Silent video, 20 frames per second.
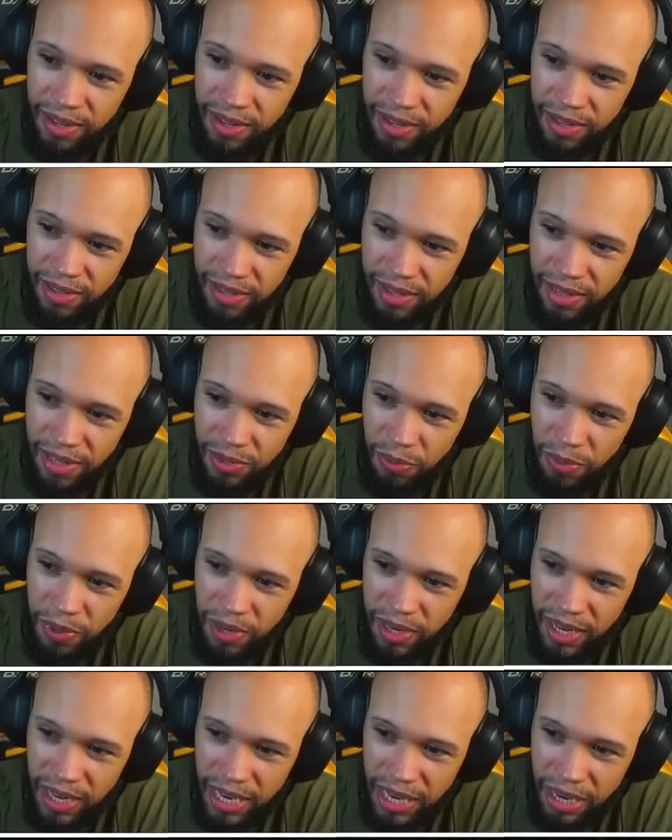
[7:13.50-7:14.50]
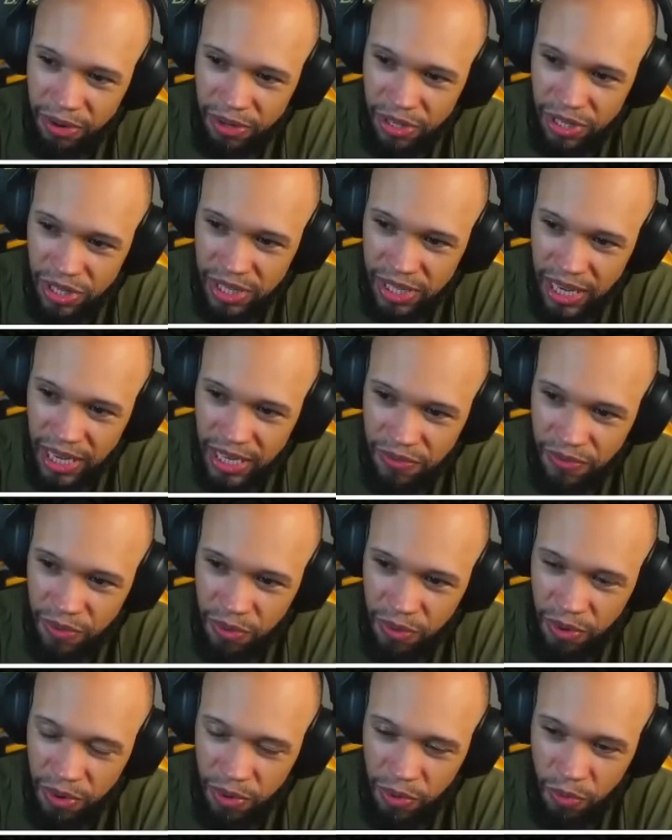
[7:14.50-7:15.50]
This one here is just nice
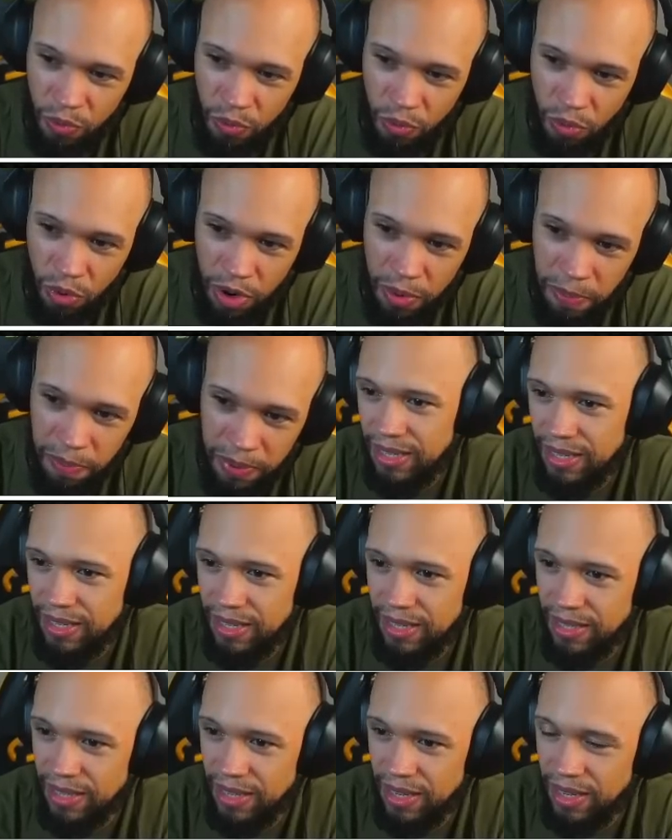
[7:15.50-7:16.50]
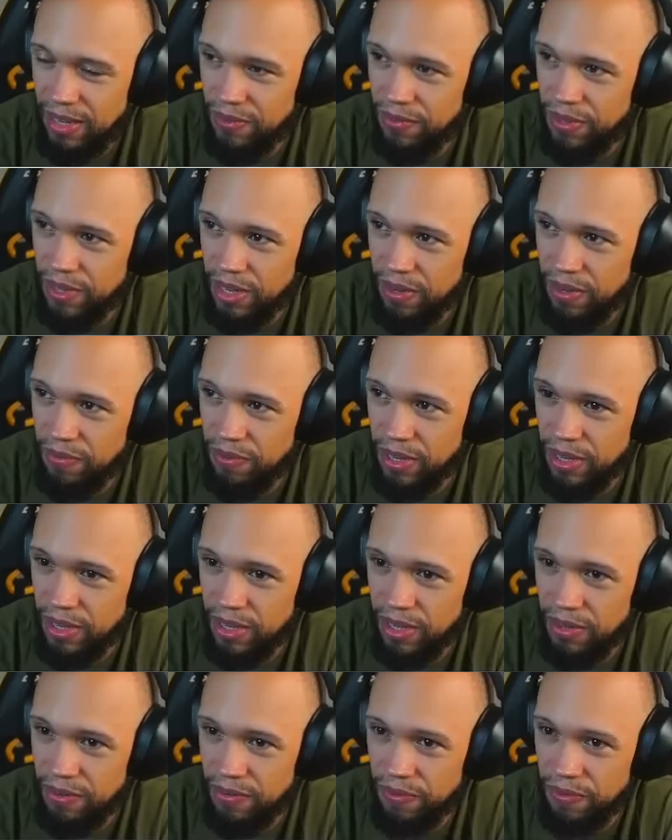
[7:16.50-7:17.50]
for the warp. Tough, tough,
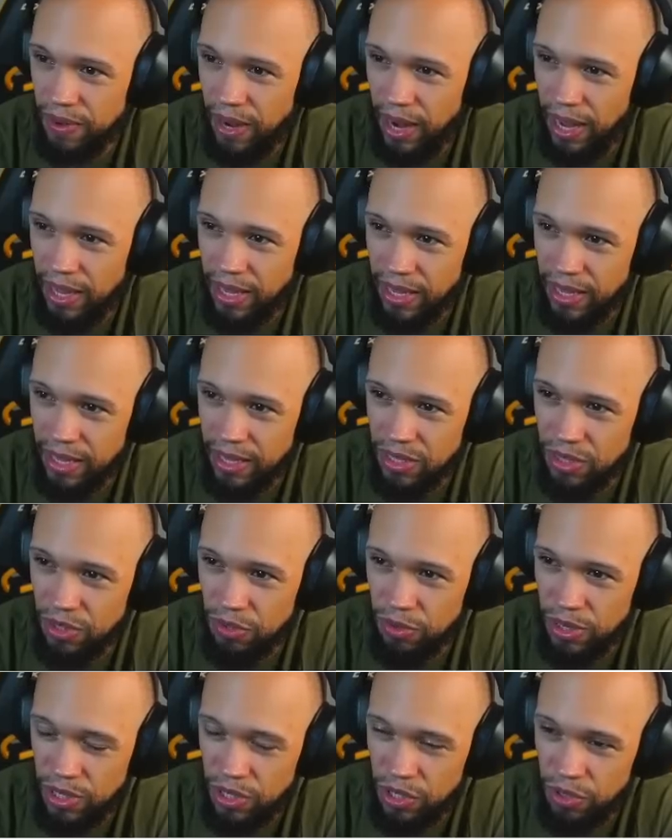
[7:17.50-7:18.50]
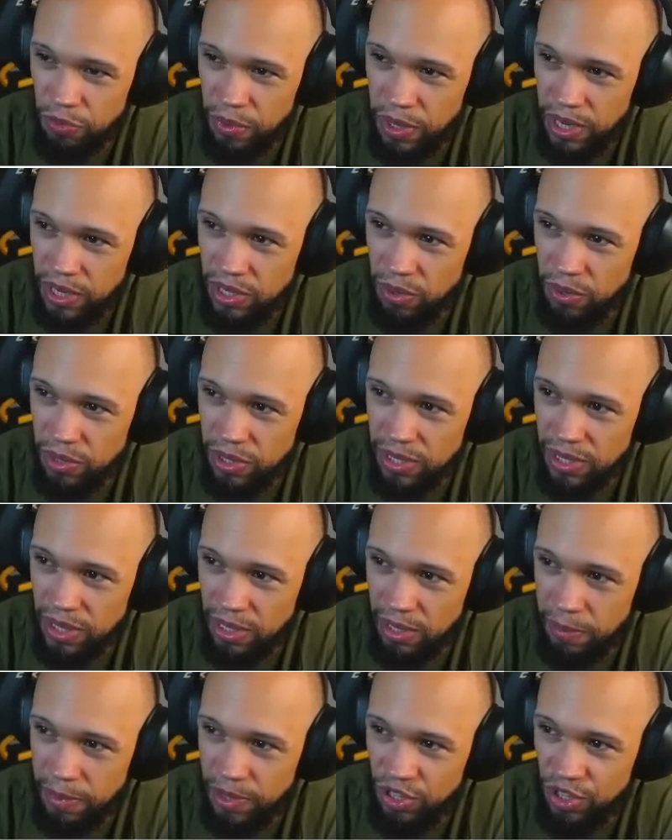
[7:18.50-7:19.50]
tough. And like it's 3, so it's a
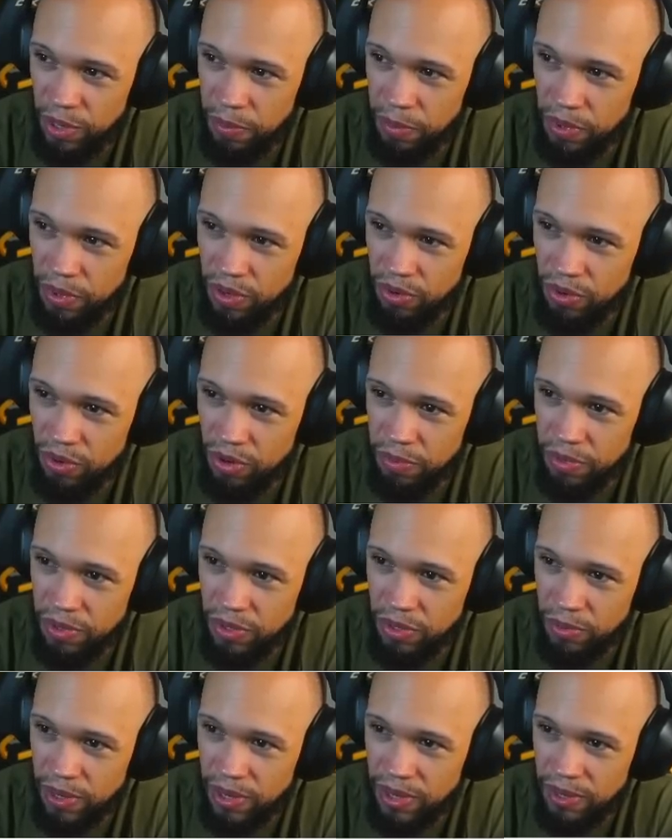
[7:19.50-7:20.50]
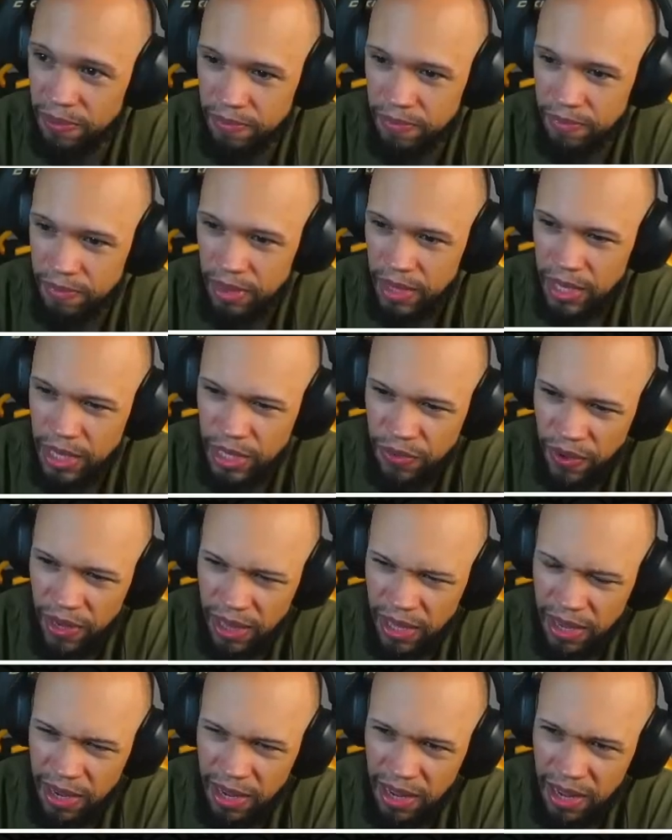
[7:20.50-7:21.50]
little bit cheaper than normal as well. This
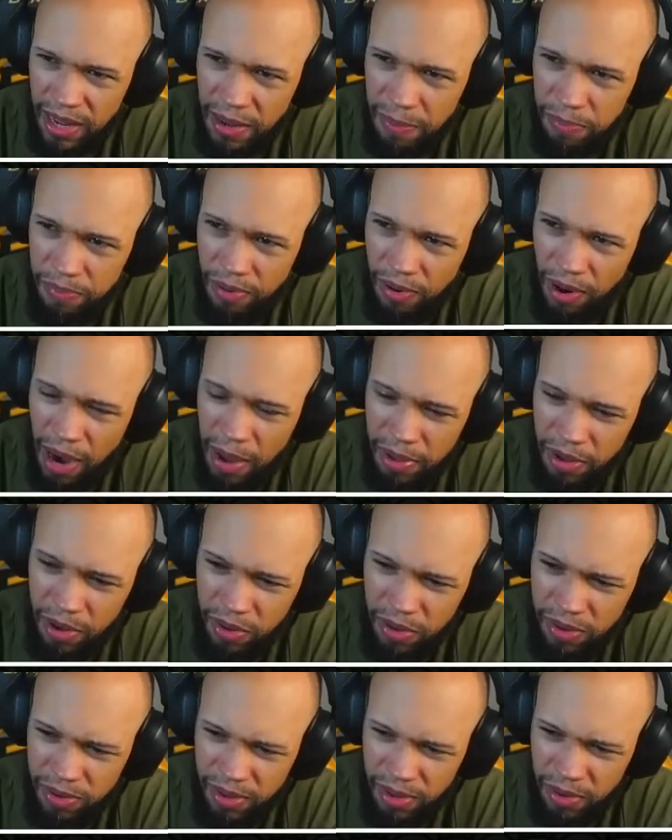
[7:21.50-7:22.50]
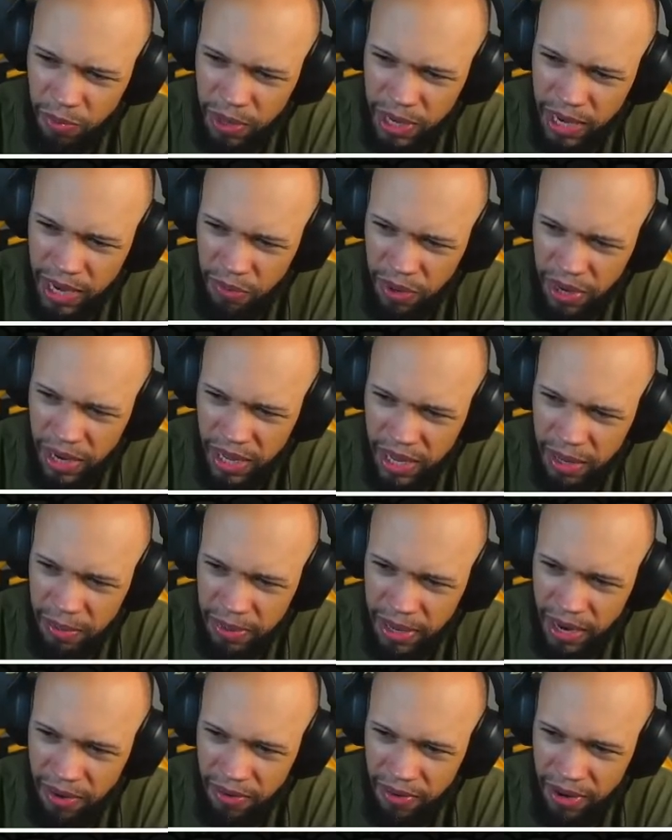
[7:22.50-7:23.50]
fella, probably we get rid of him
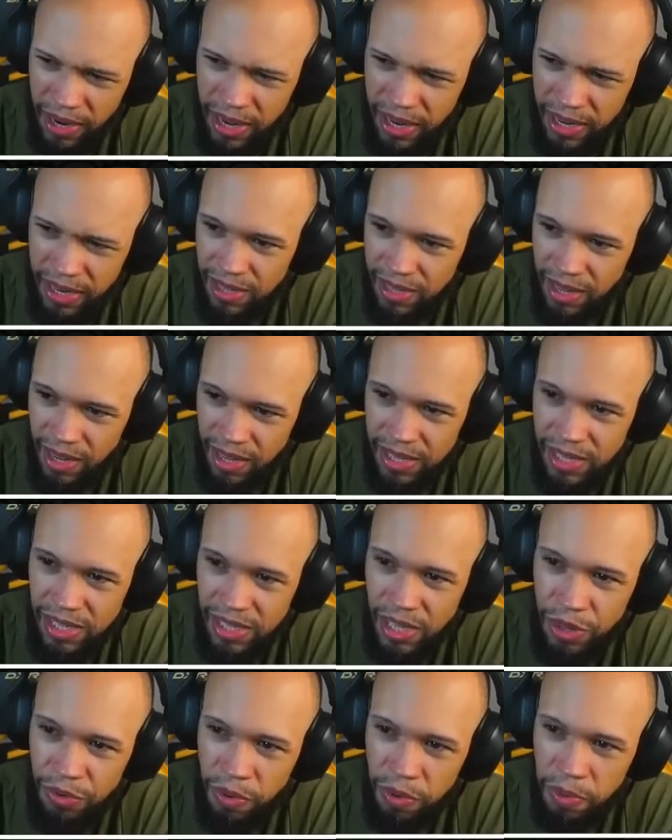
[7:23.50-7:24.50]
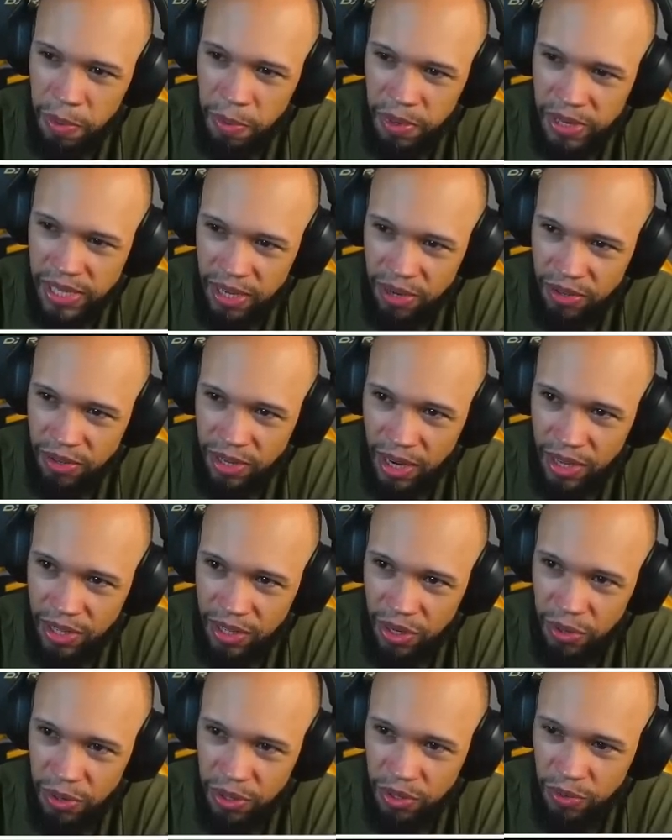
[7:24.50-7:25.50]
now, right? Yeah, this is a 3 memory setter
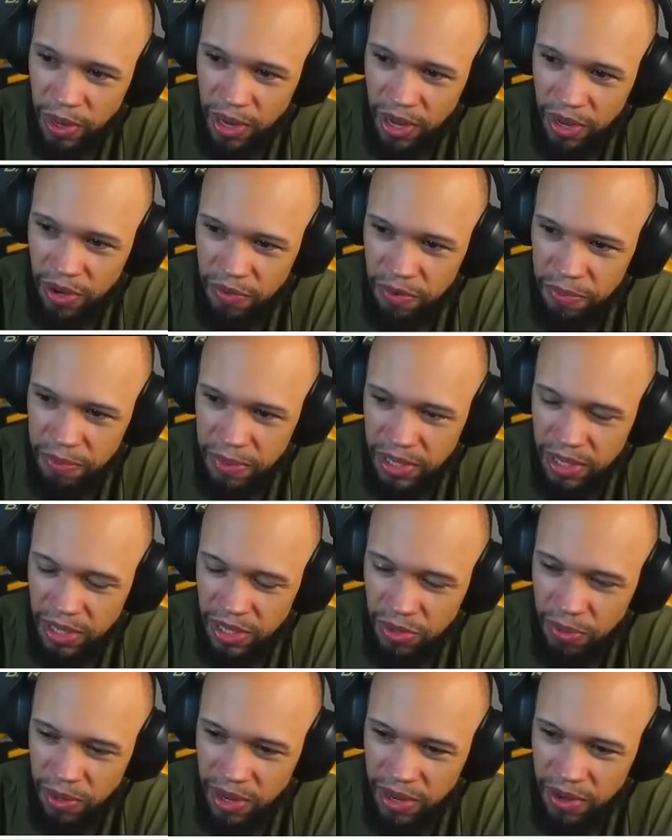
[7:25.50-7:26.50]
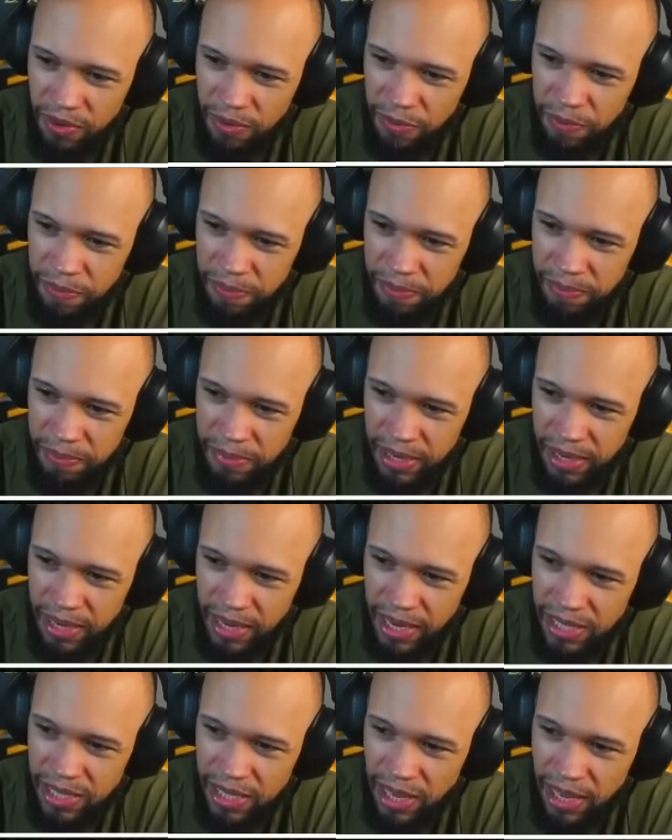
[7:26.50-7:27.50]
Takuto as well from BT12, but
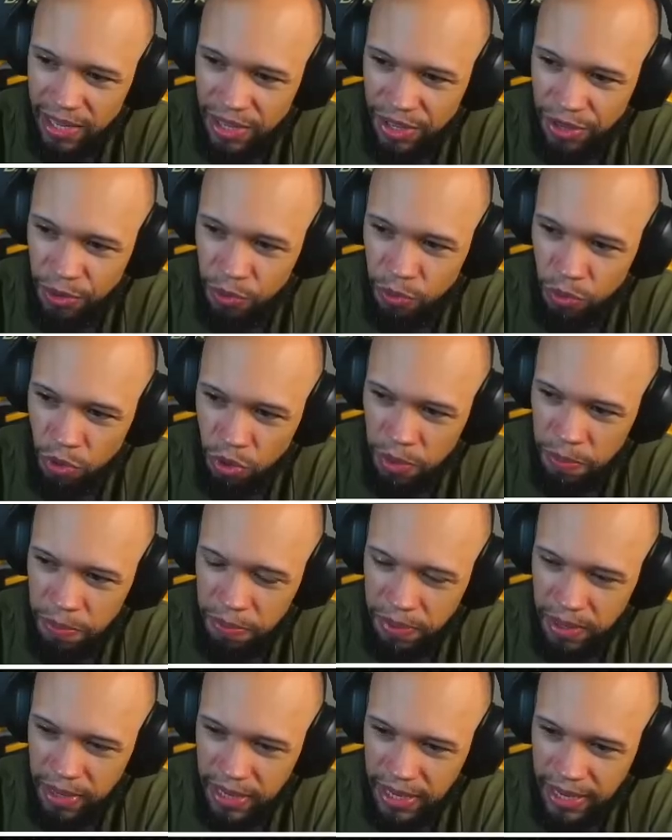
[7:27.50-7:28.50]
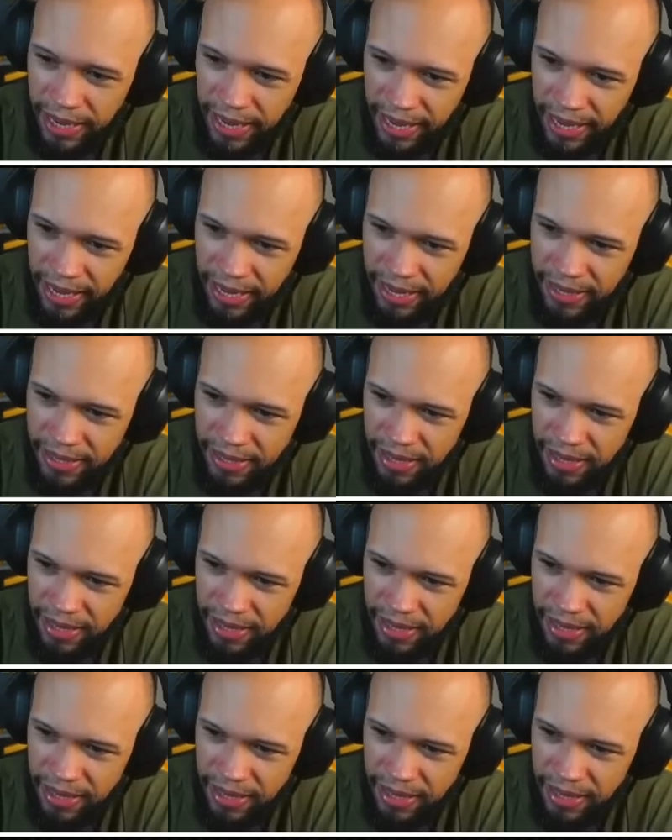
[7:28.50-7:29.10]
he just lets you warp and